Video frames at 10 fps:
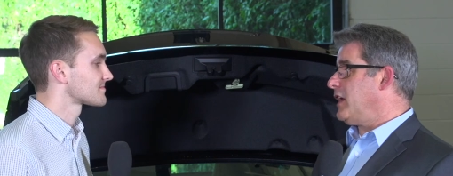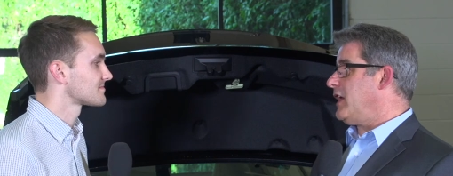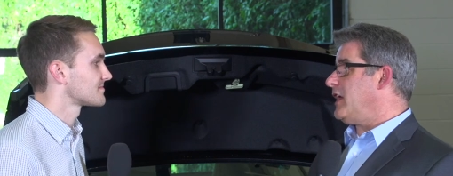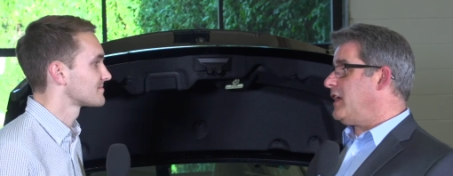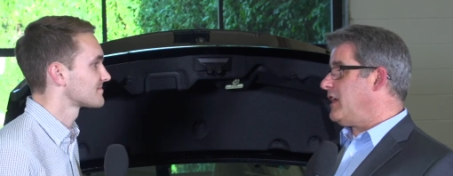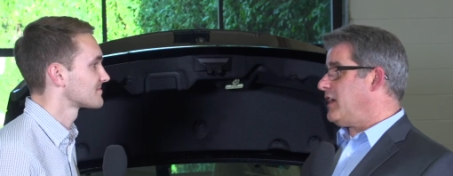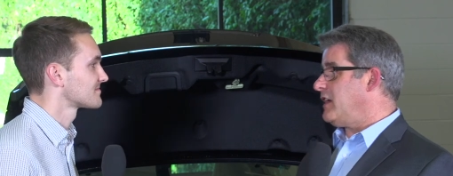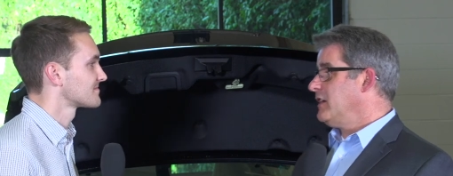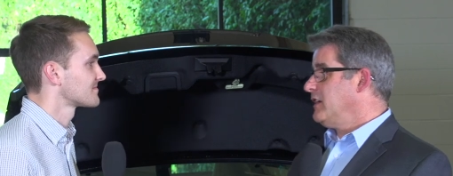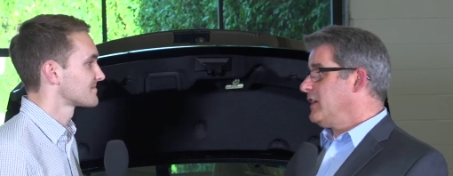Speaker 1: ha ha
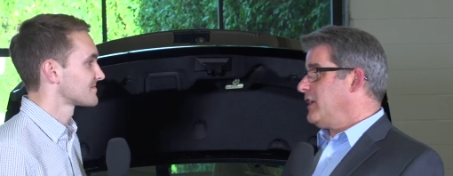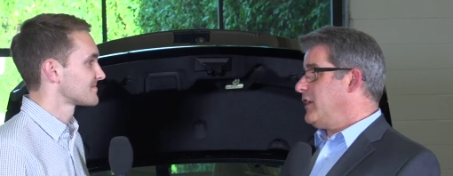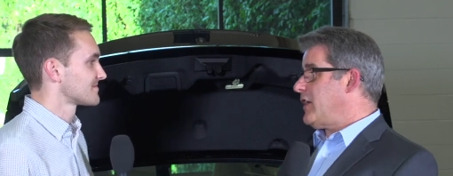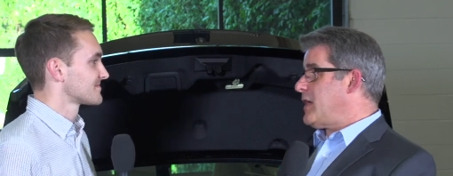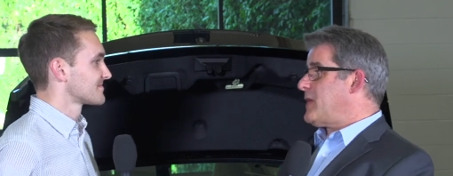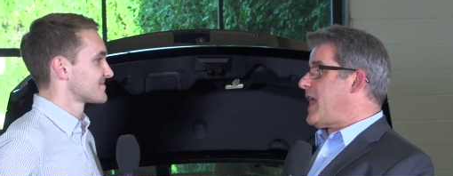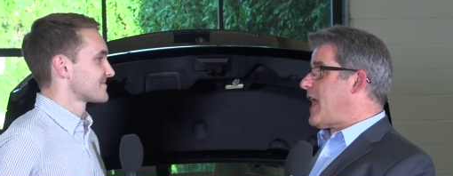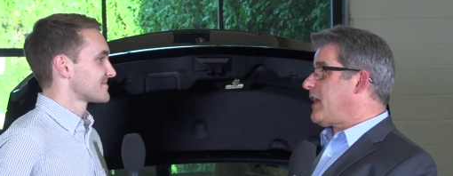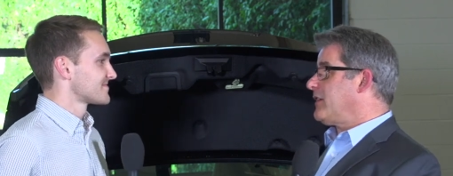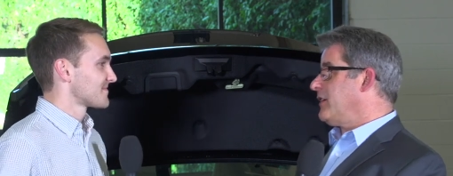ha, you know, I'm a
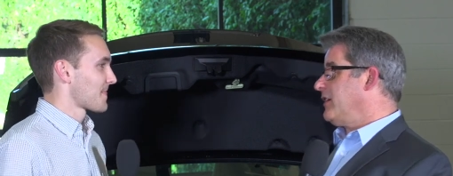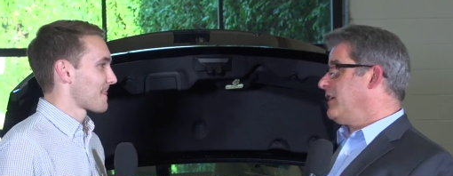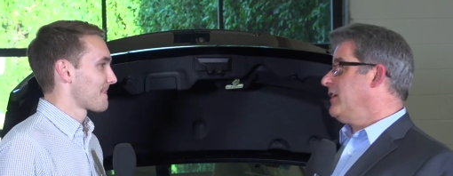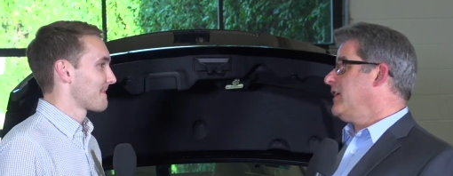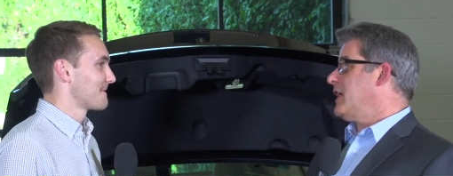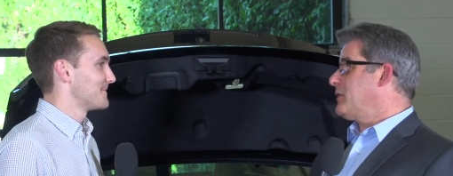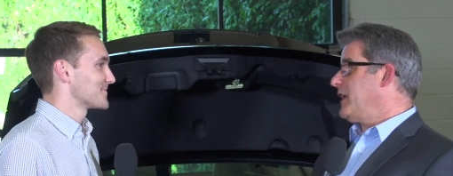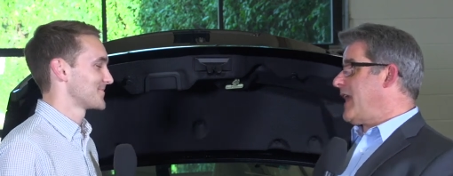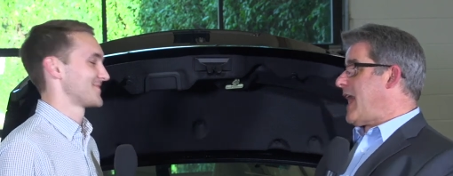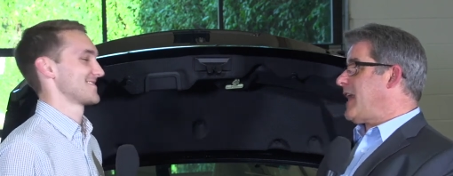hacker. I'm
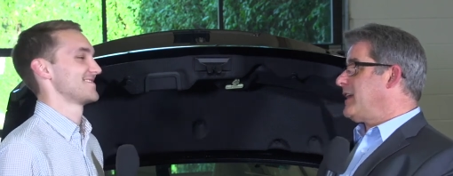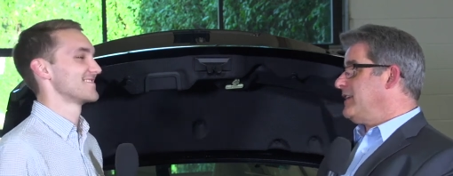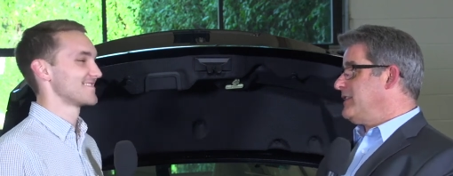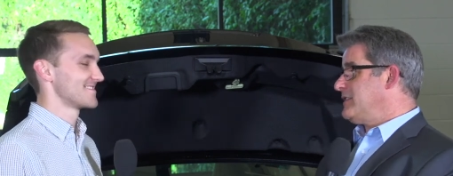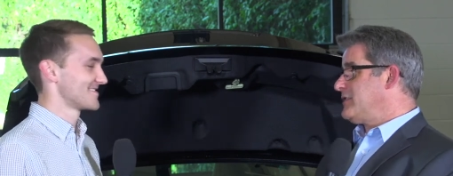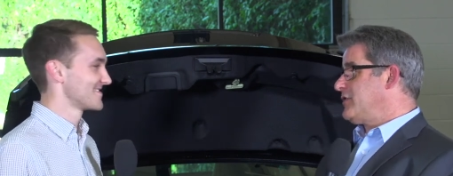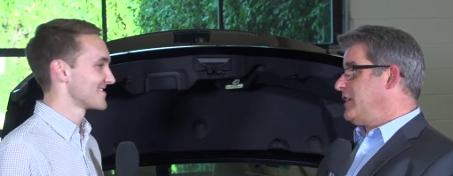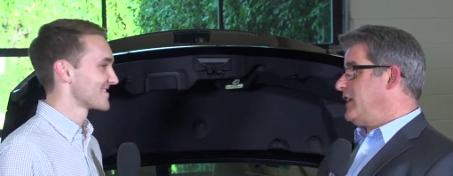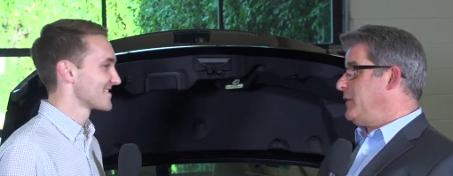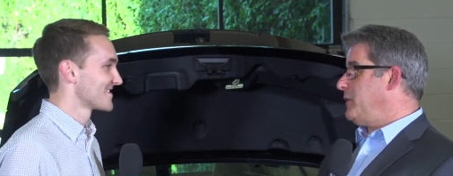going to hack into this
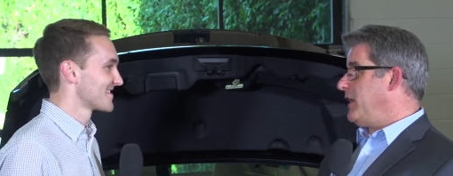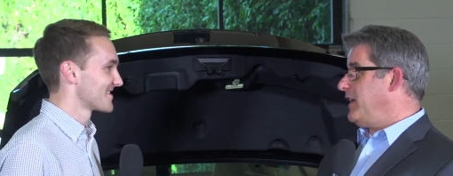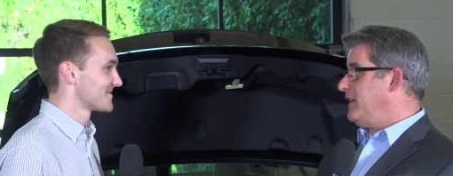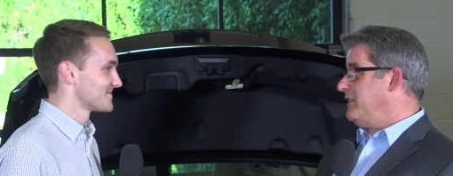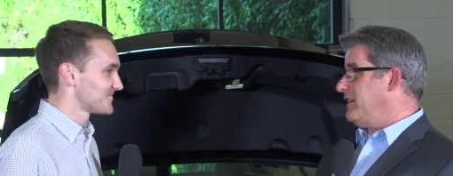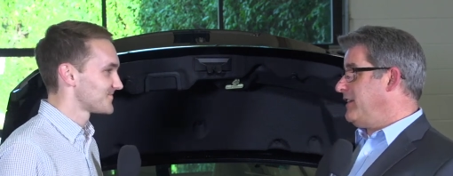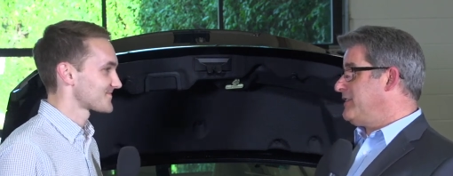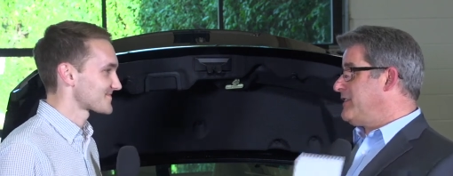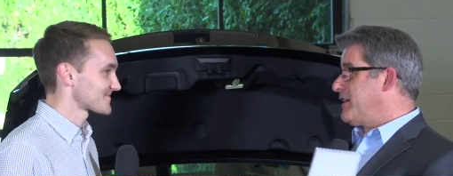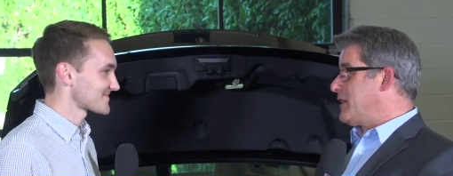stream, and uh,
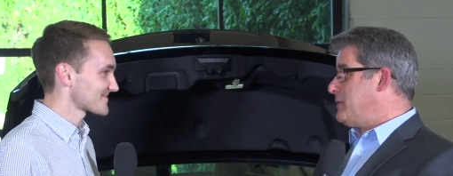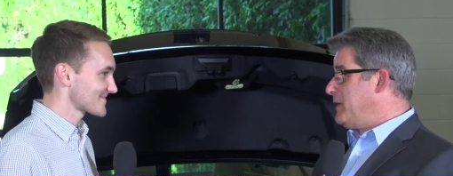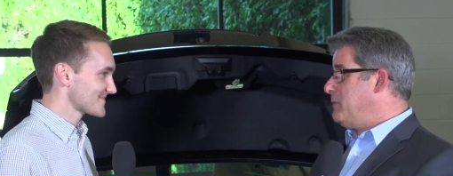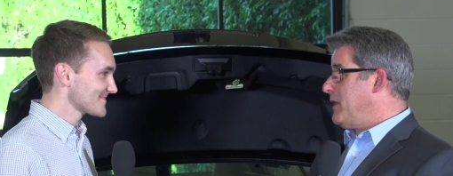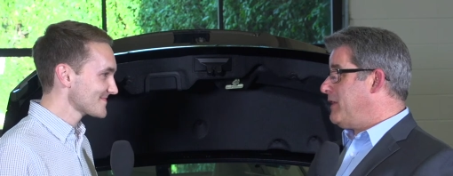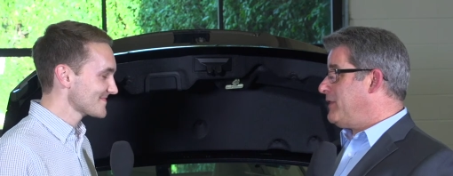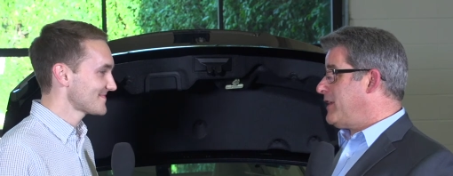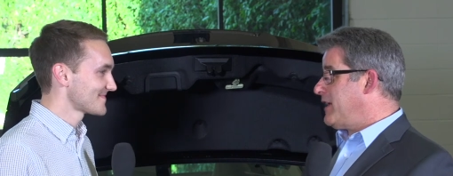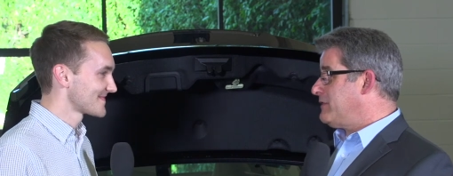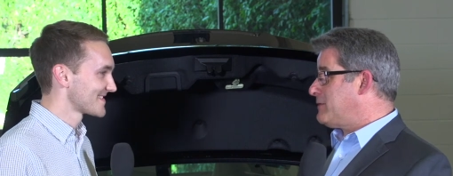it's not going to be Ben, the
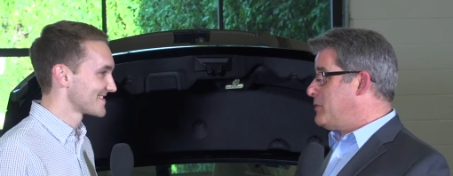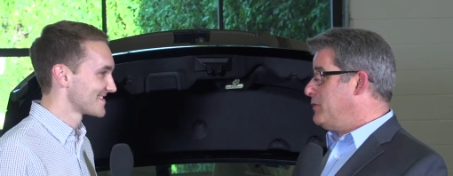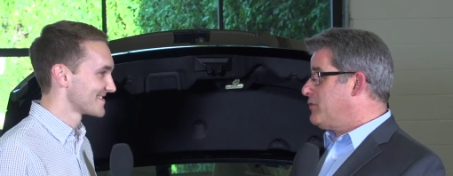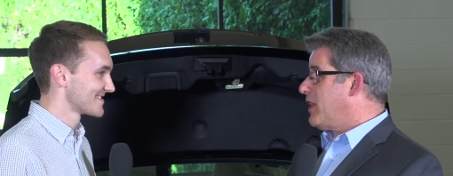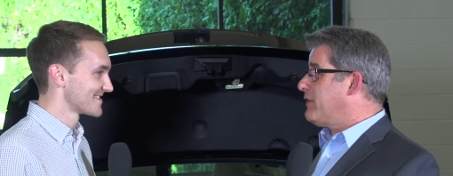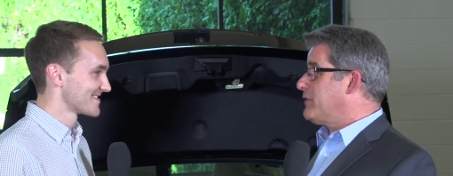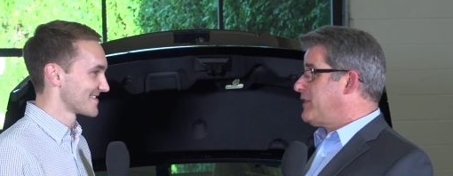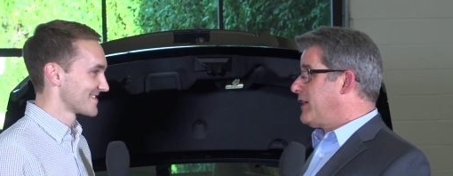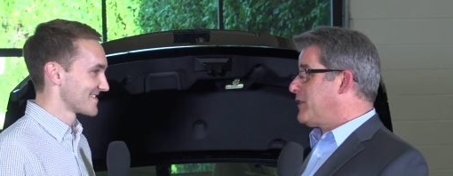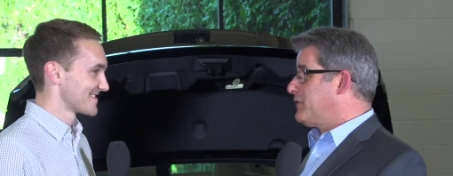nice smooth driver,
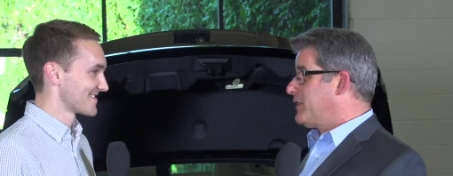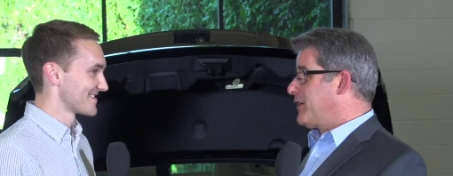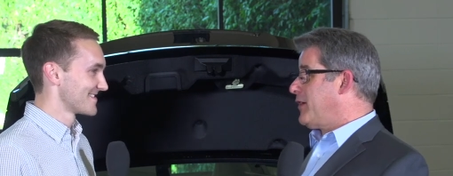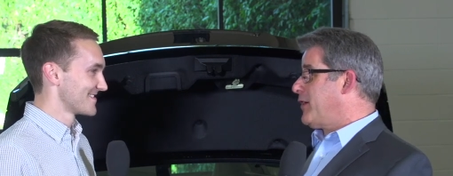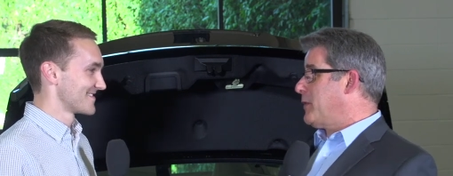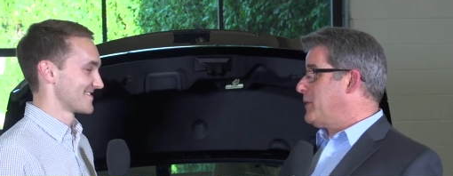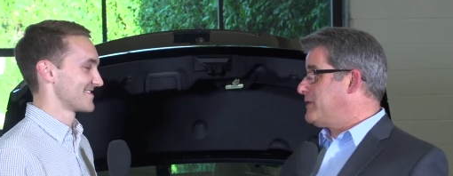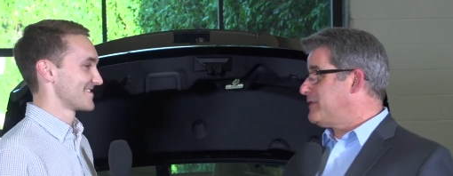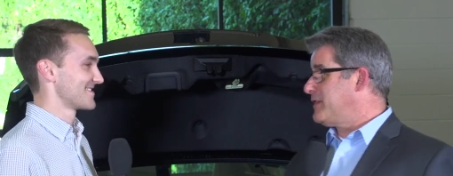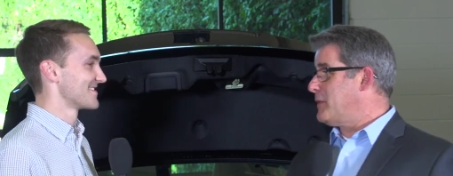taking over the car, but
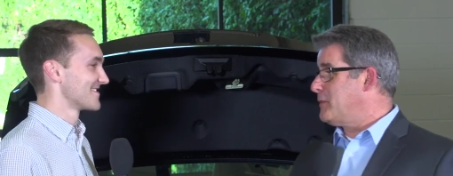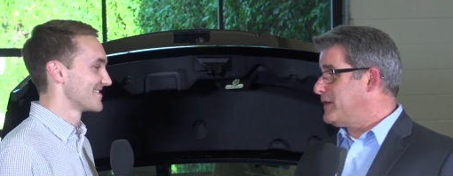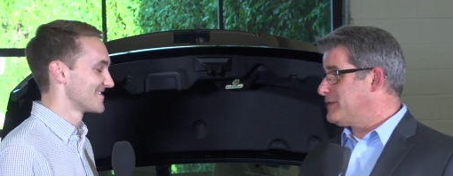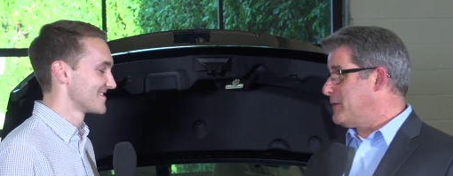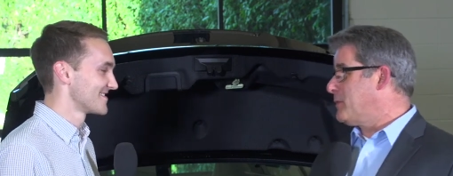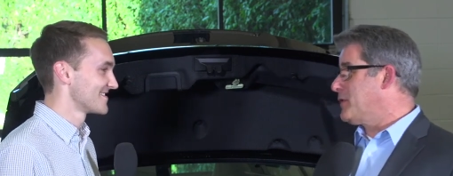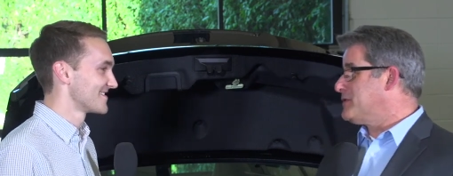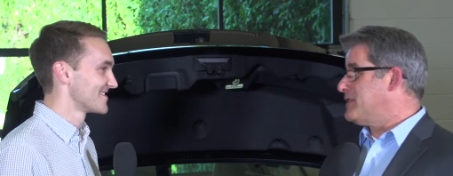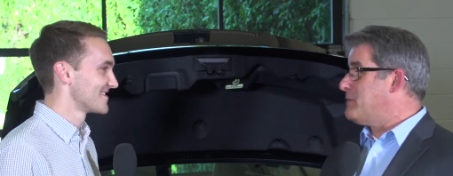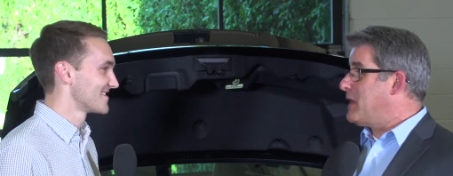some uh, some
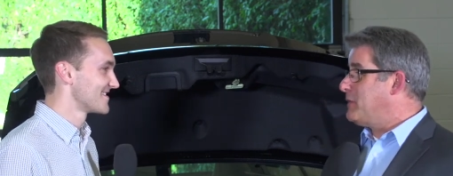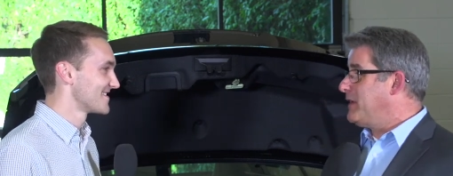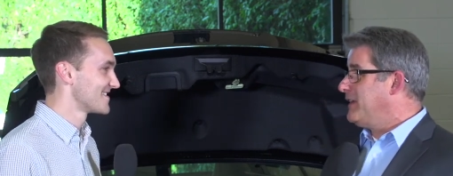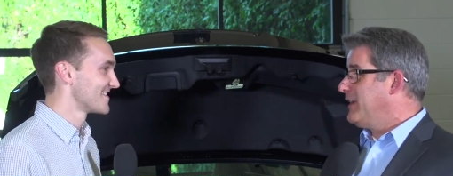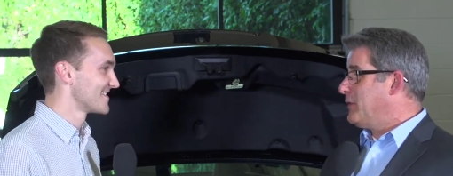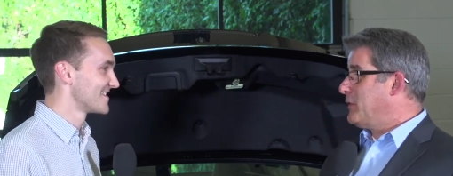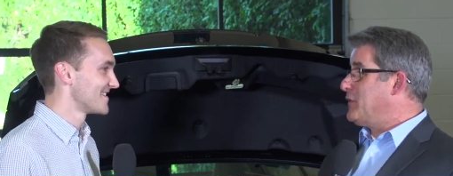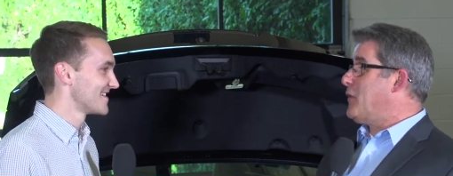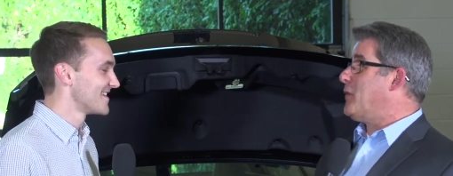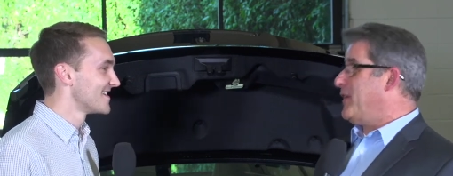person that maybe we
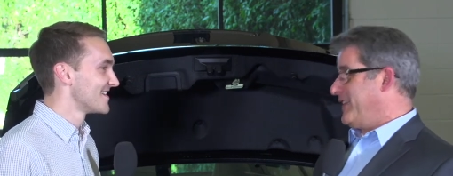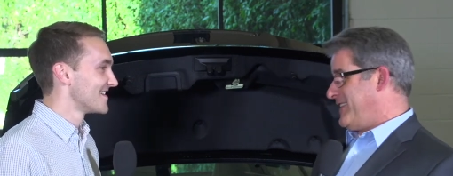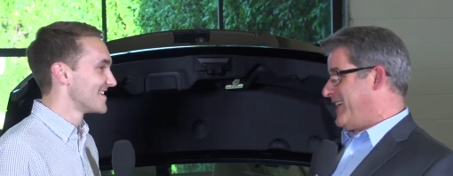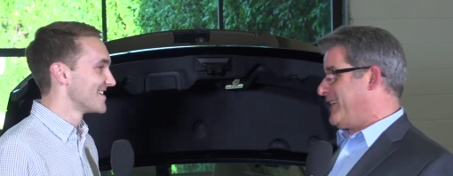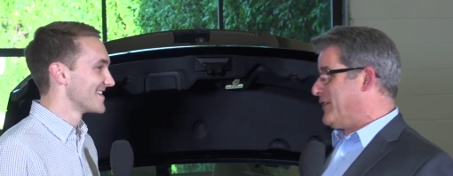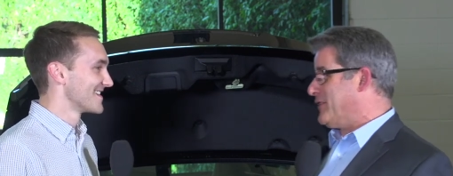don't want taking